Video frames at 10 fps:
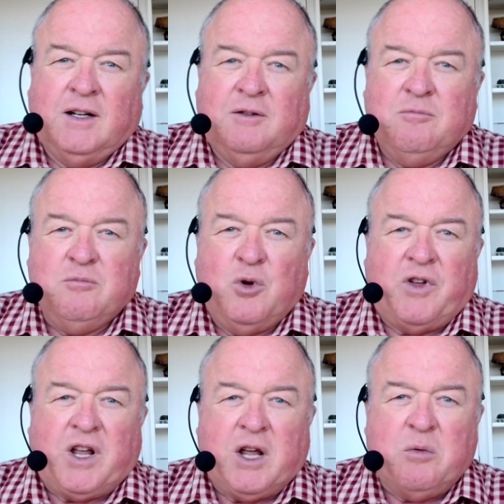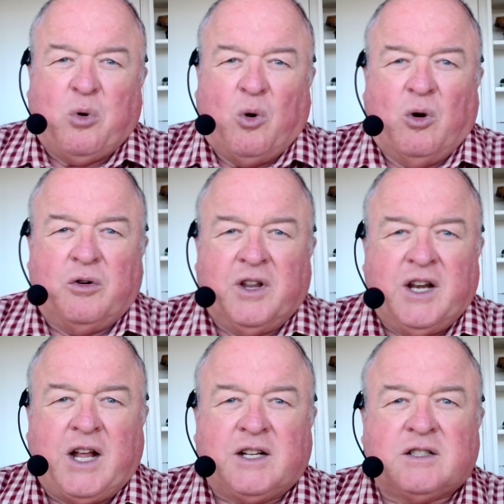Moving inboard, the
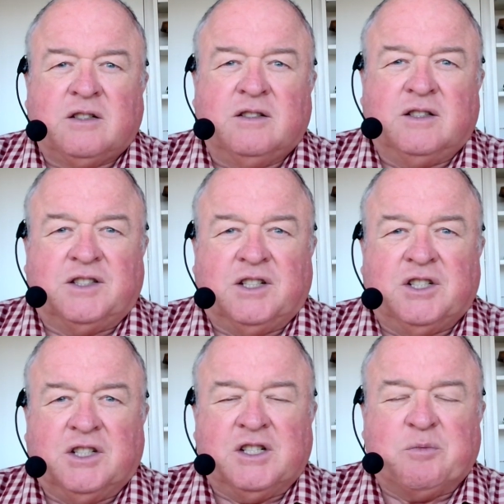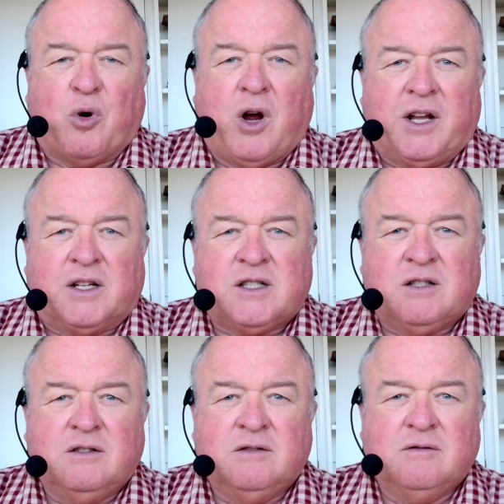next decision is brakes.
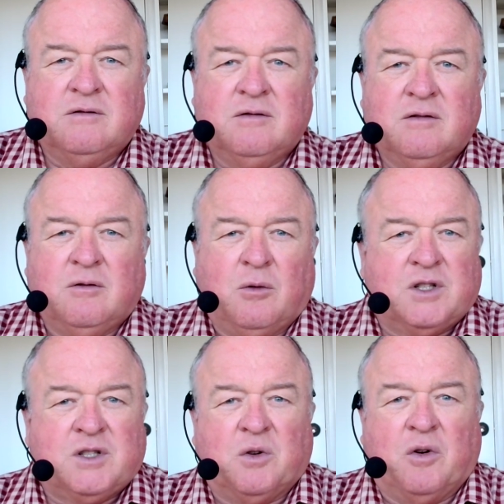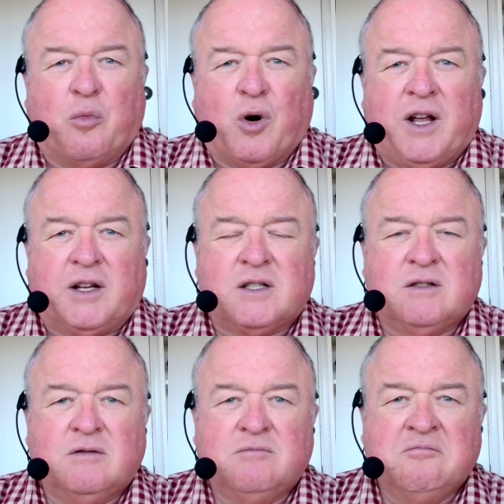What sort of brakes?
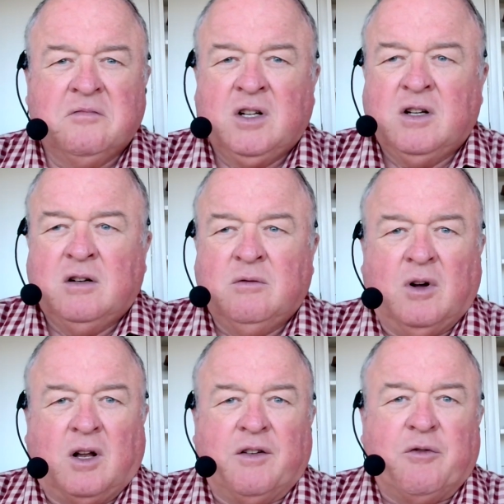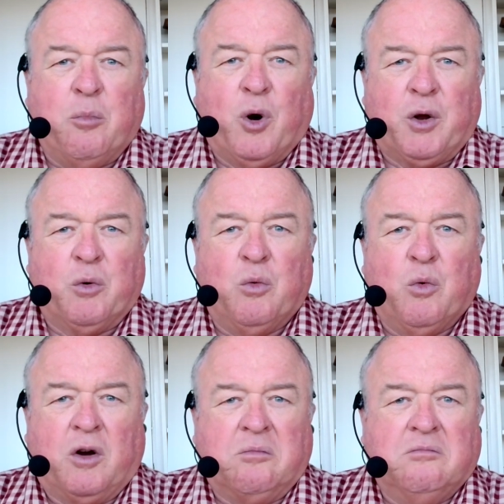Well, everybody would
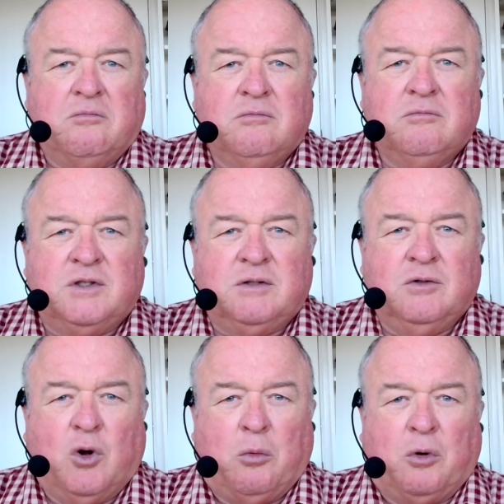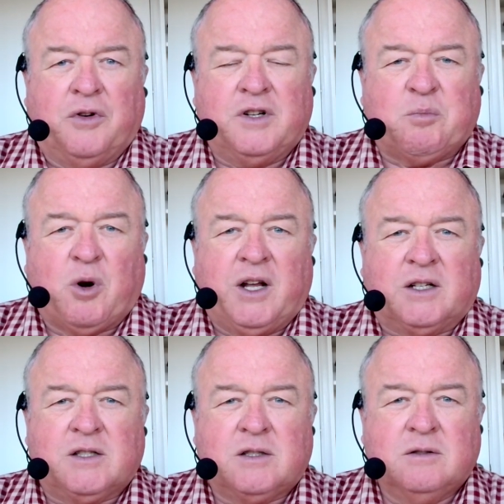want normal disc
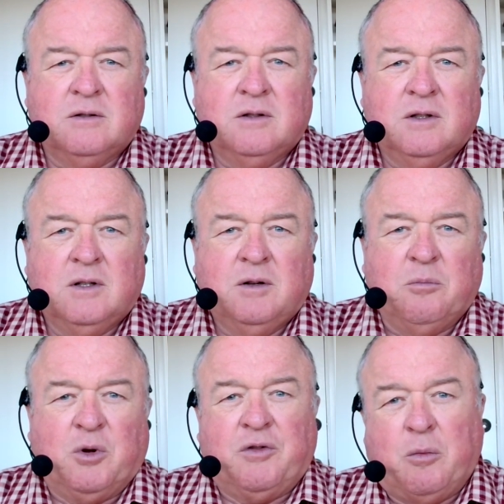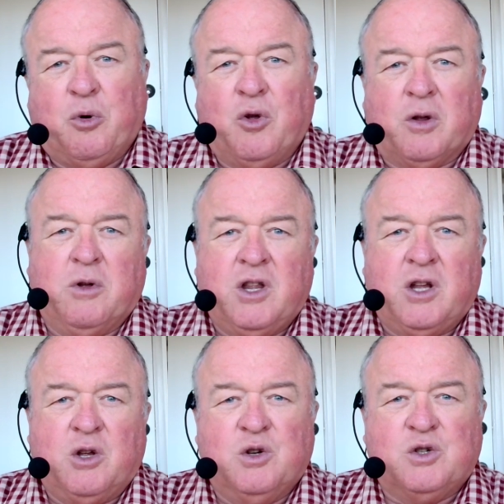brakes, but if you put them in the
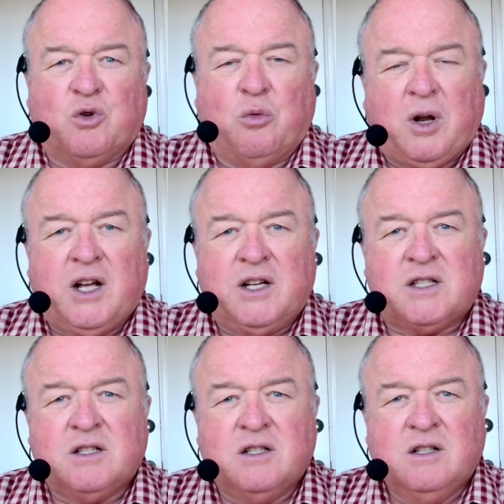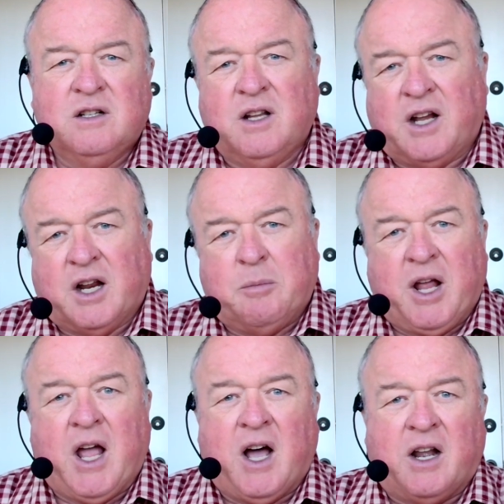usual place, they're going to be
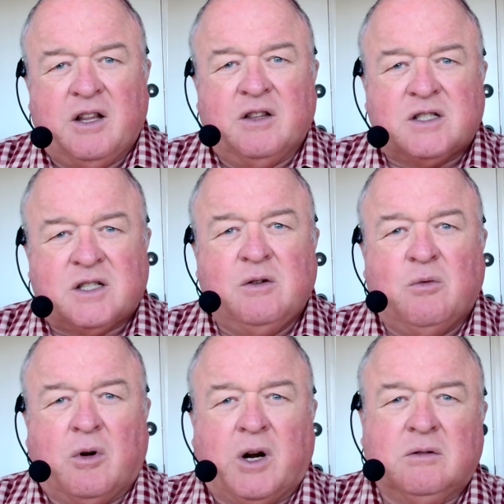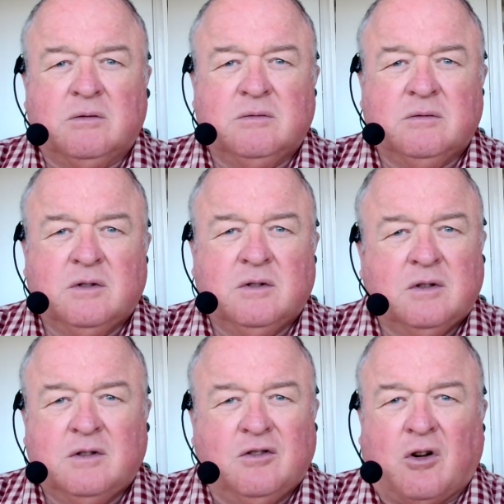out in the seawater.
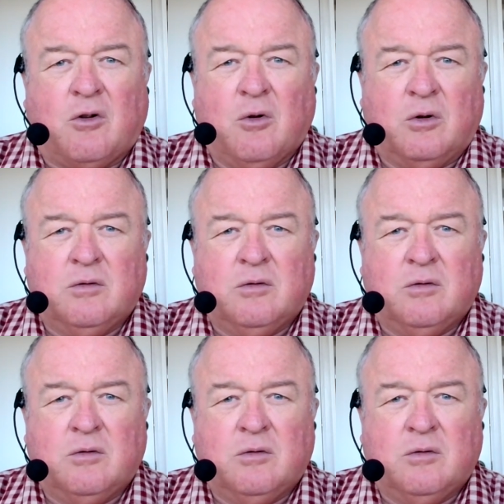Not good.